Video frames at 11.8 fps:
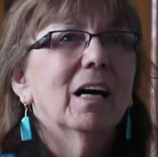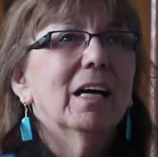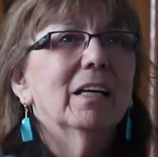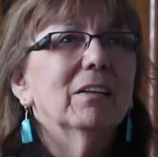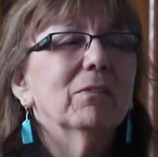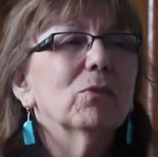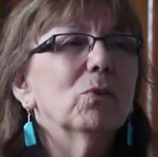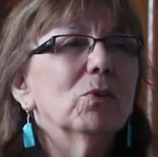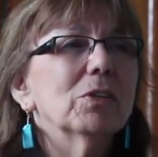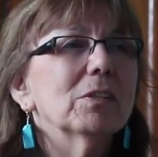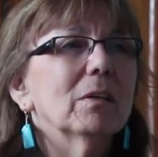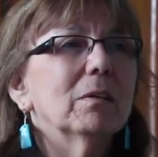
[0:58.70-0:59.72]
And of
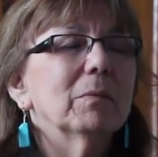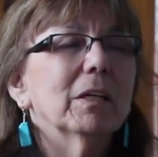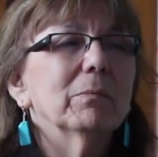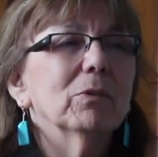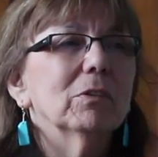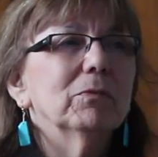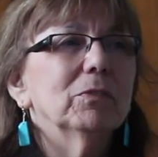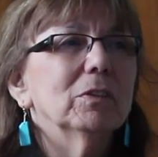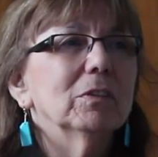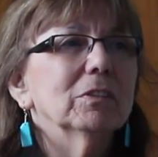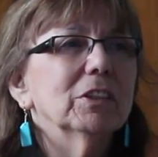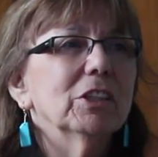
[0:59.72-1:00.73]
course, my
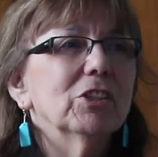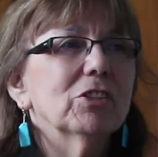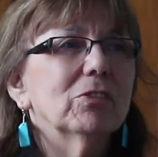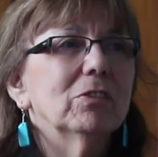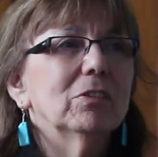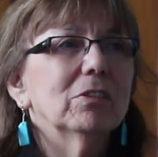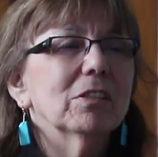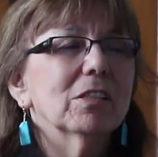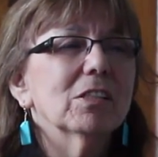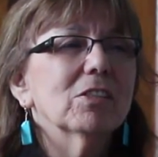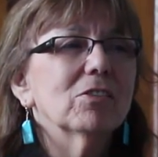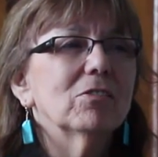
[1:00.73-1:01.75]
beautiful teacher,
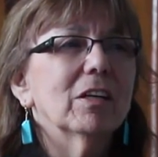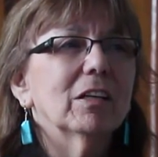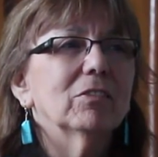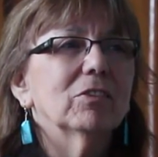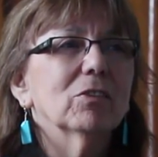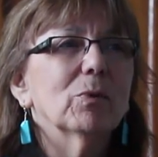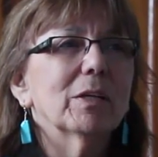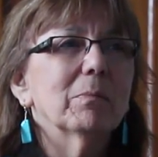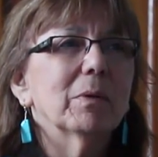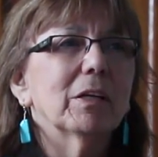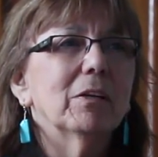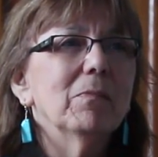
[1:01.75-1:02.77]
sister, Elder Gwen
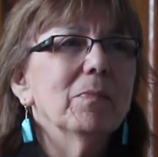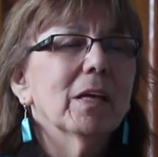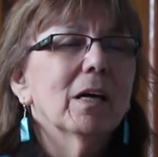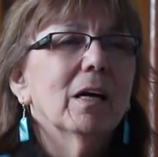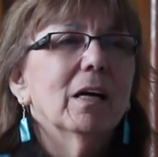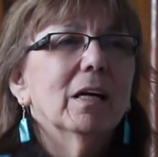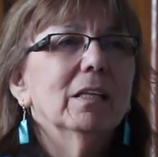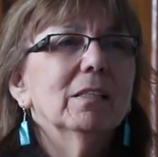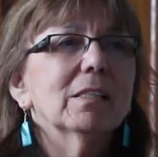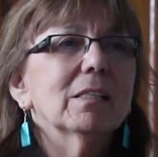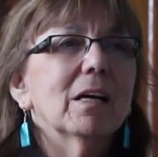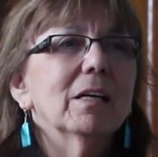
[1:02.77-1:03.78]
Bear.
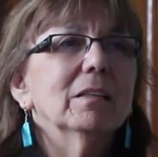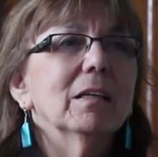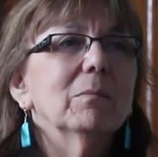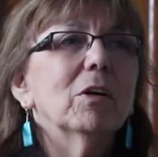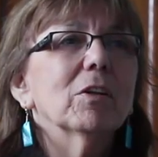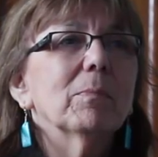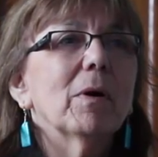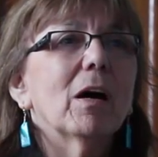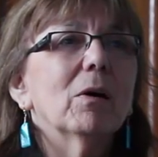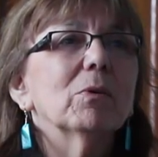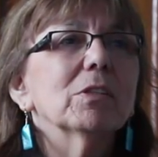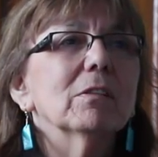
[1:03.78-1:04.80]
Inside are the
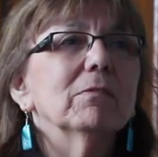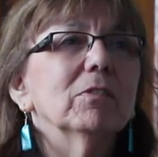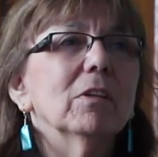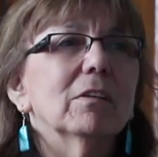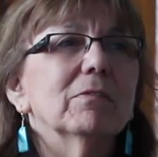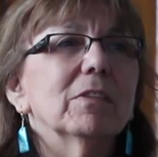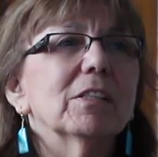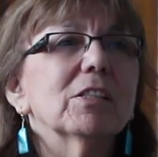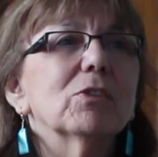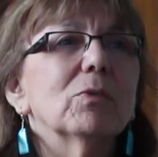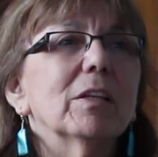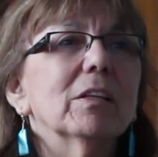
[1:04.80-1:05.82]
powers of love and
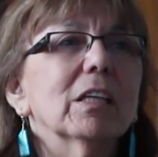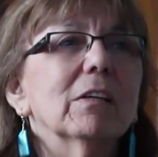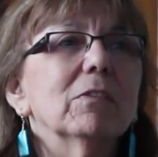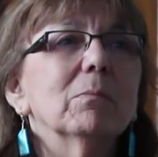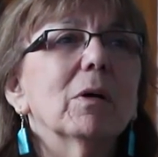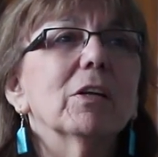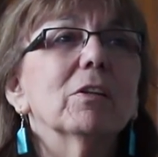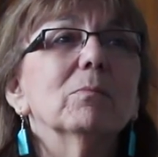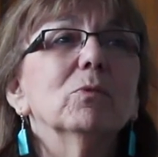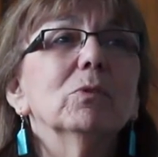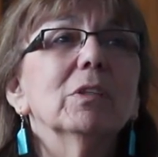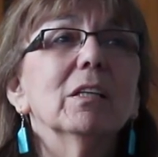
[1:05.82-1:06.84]
strength given by the
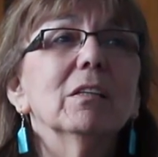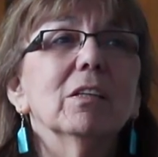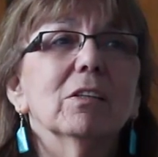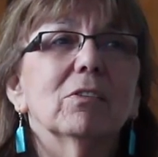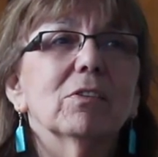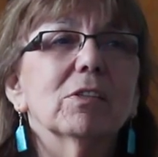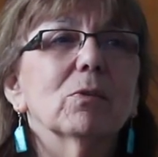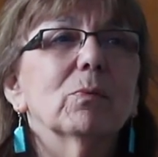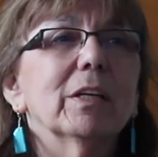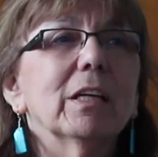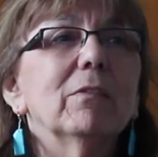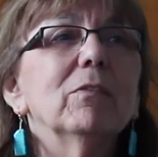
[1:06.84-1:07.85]
moon and the earth. So
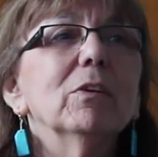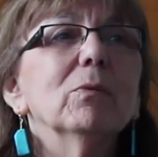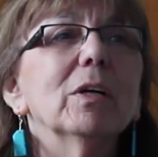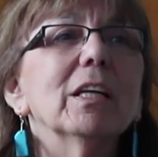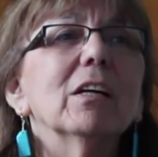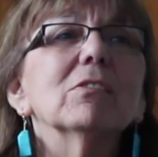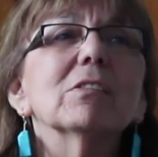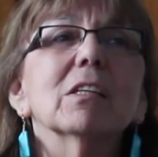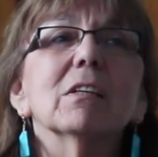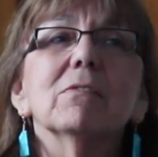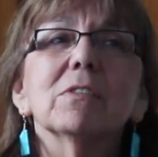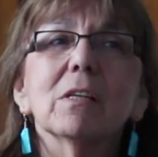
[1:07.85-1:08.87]
when everyone else
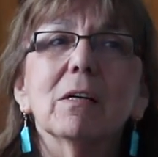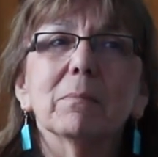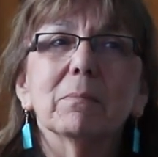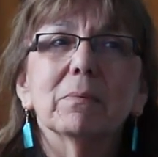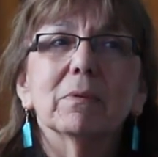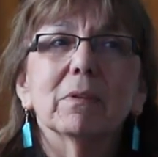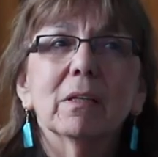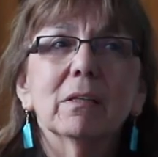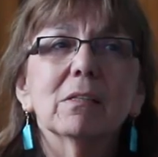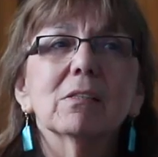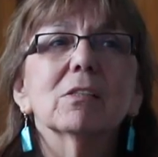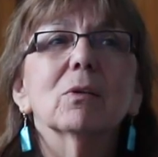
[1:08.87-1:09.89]
gives up, it
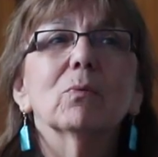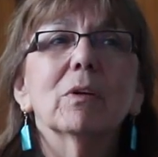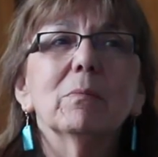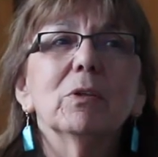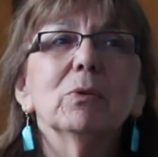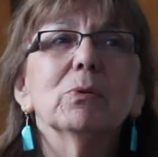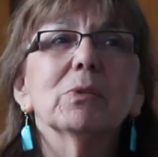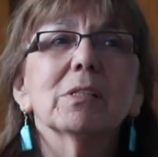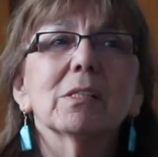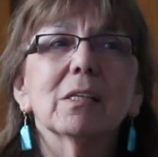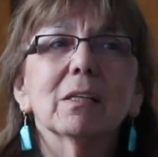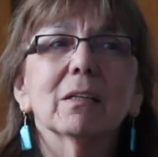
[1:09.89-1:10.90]
is the women who
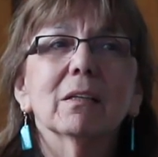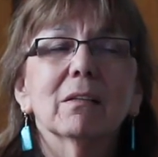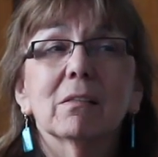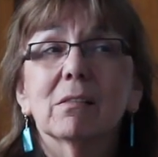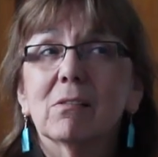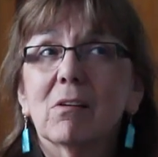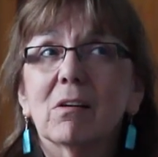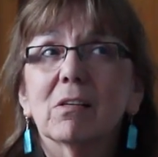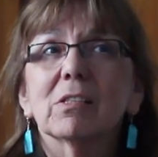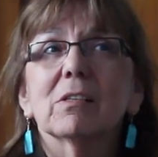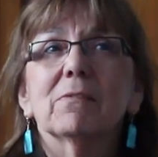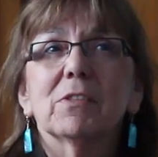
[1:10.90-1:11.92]
sing the
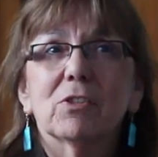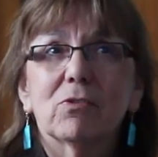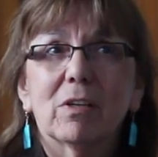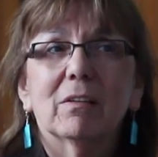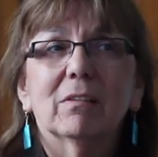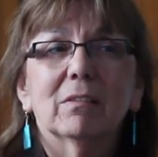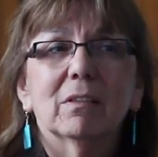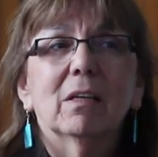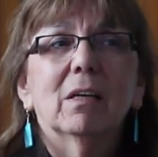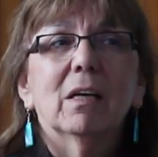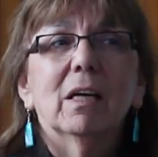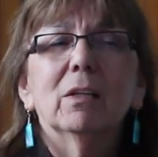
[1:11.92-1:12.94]
songs of strength.
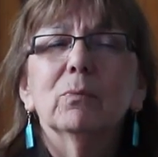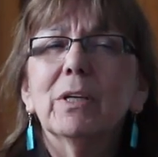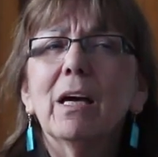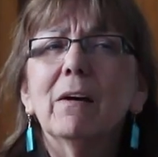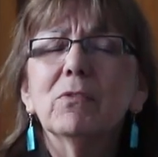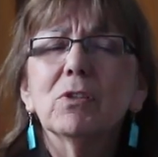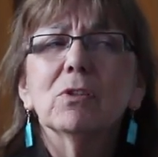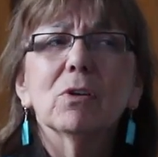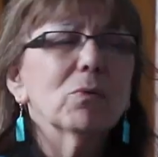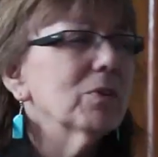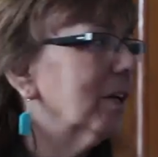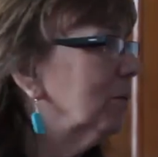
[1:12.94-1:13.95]
And we have to
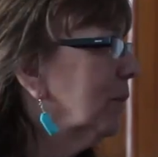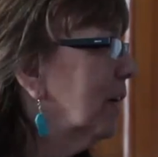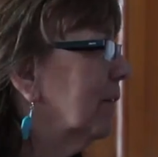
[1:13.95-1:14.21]
know that. We